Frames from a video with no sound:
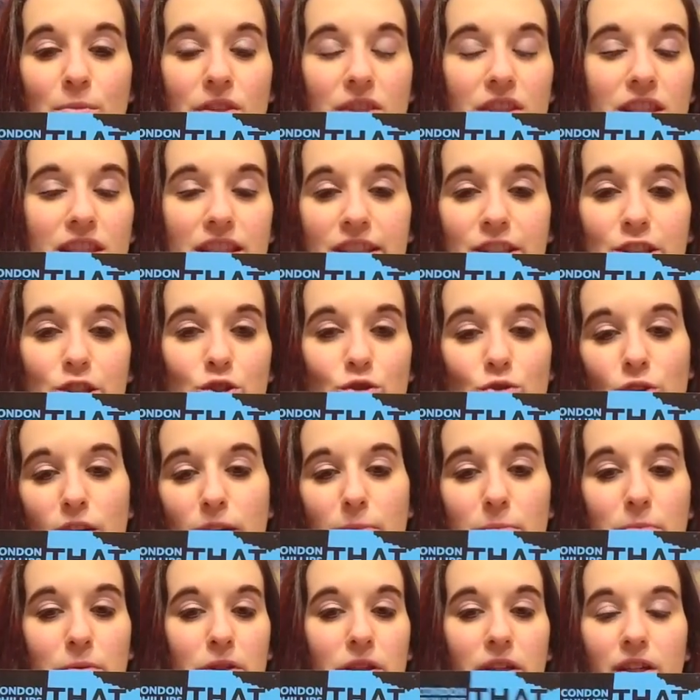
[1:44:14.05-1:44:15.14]
This is a
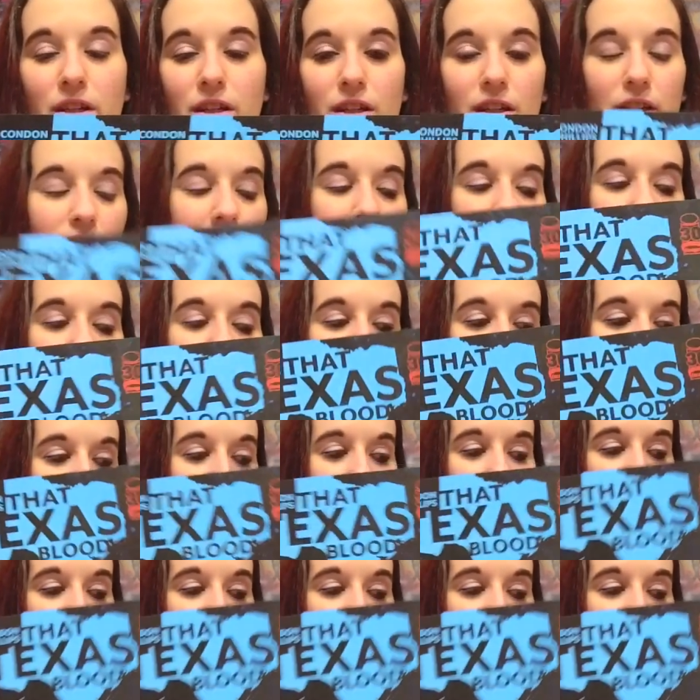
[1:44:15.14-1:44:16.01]
great book. You should